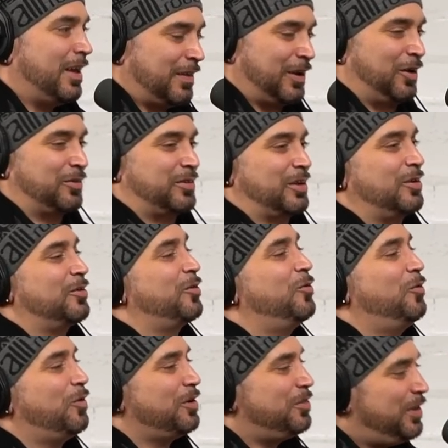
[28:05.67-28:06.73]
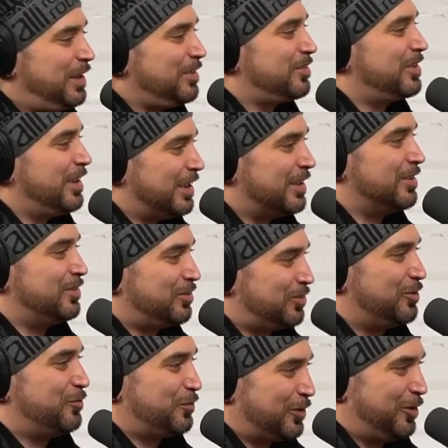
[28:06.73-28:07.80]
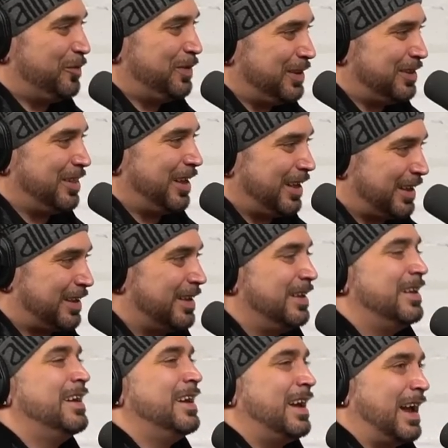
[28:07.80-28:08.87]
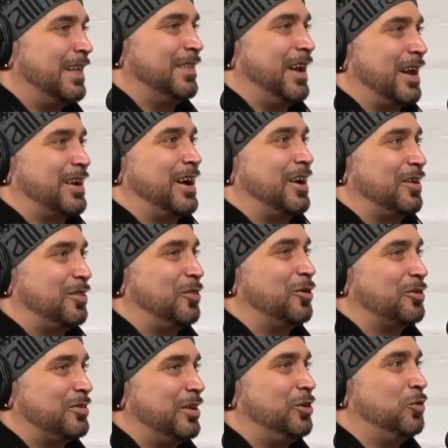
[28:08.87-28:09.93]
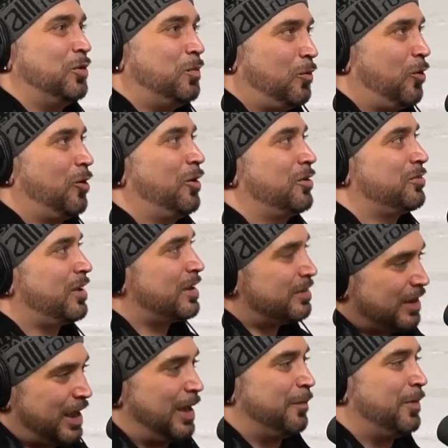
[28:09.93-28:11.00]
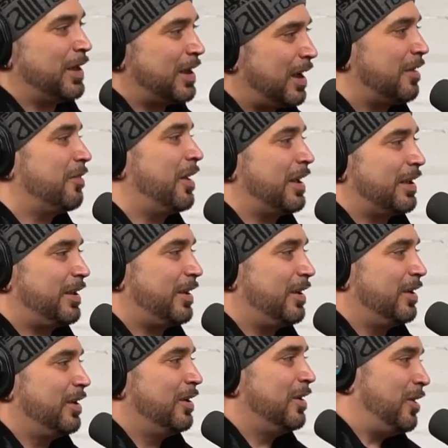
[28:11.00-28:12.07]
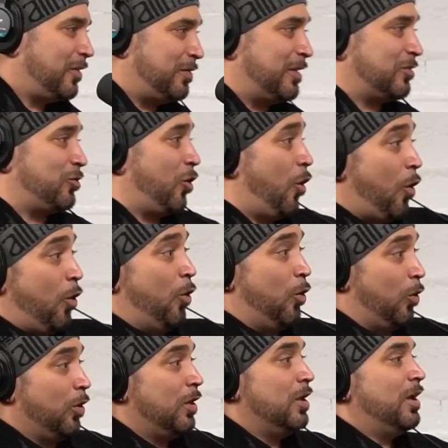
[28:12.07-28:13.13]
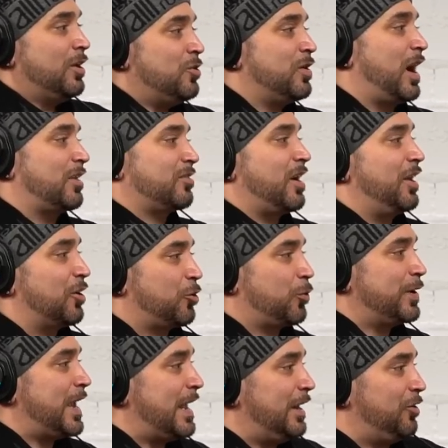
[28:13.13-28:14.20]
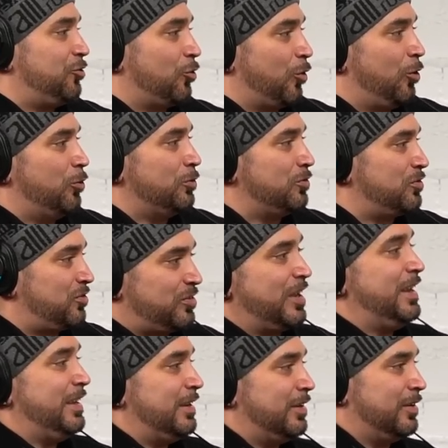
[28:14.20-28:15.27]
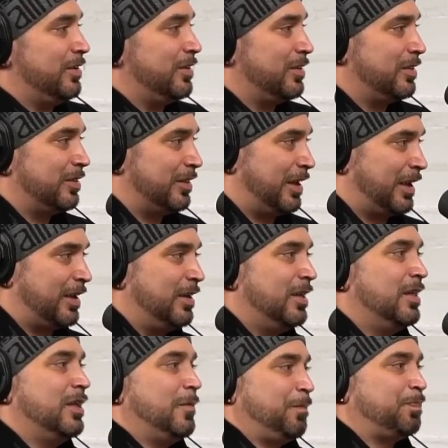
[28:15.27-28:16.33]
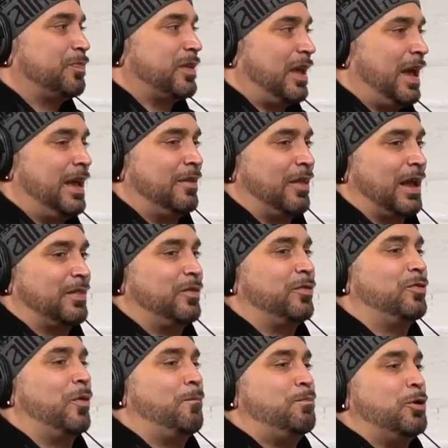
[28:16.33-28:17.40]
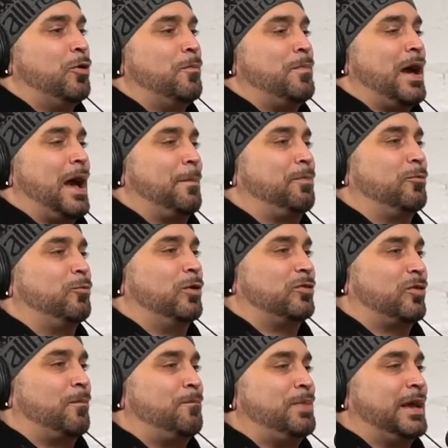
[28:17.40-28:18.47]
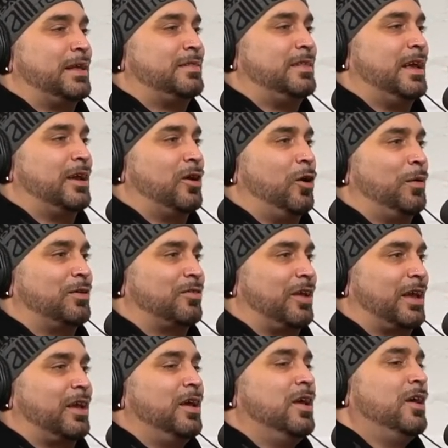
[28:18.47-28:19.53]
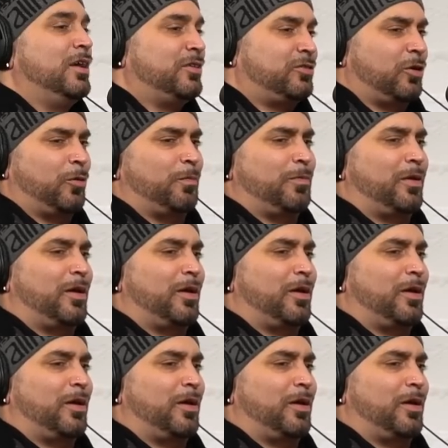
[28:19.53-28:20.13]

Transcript: And I was like, who are these kids? You feel me? Like, and then I kind of looked into it more. I was like, damn, they got like, this whole, you guys kind of created your own scene. Yeah, like, for sure. And like the boom bap was a big thing always. Like, so